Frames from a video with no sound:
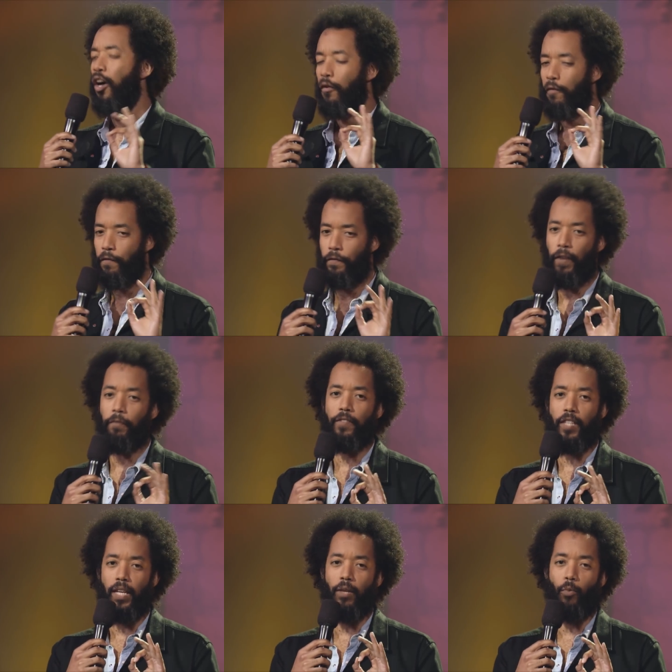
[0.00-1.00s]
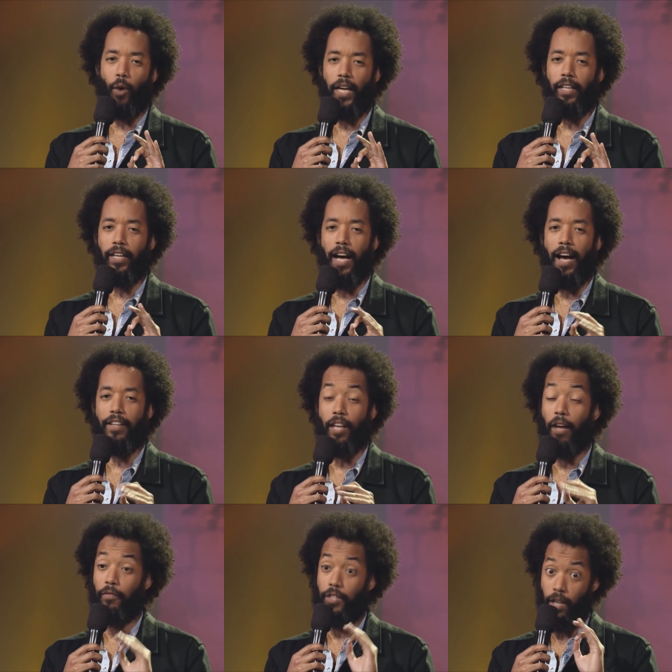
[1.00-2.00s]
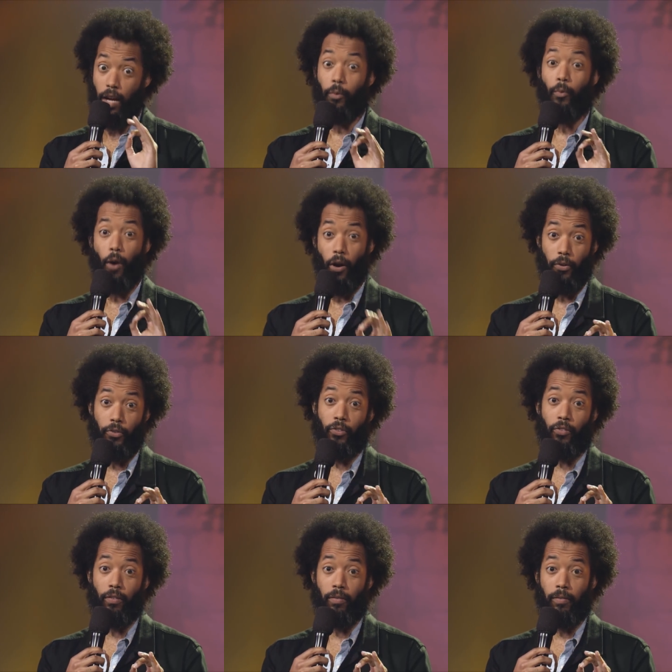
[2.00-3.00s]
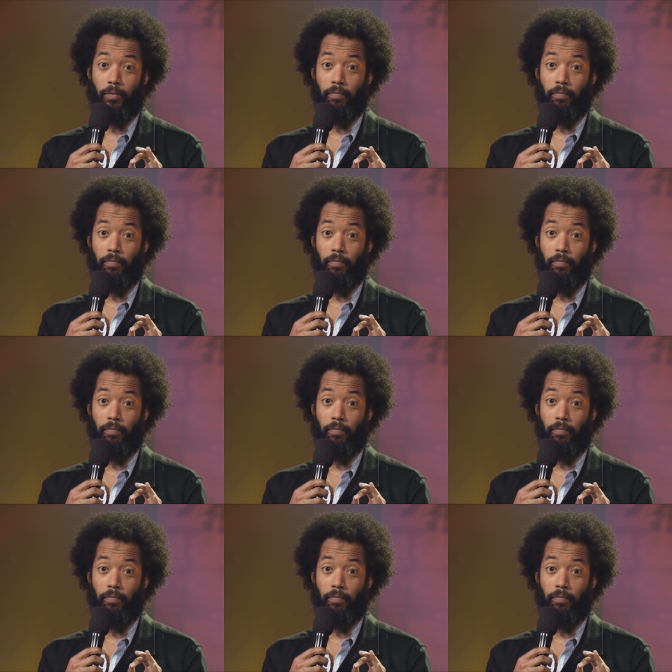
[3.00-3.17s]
15 white guys have done worse.